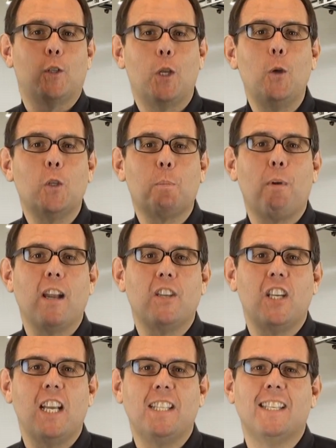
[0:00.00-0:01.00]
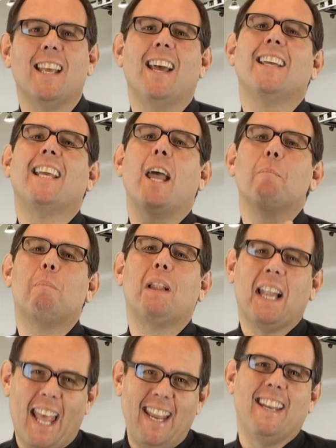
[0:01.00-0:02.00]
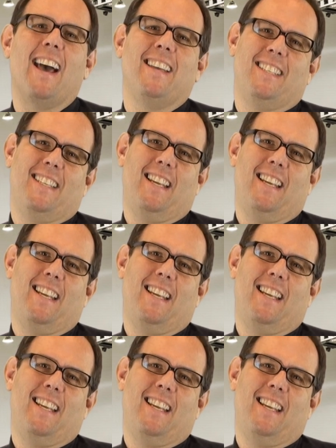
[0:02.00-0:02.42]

two spreadsheets can play nice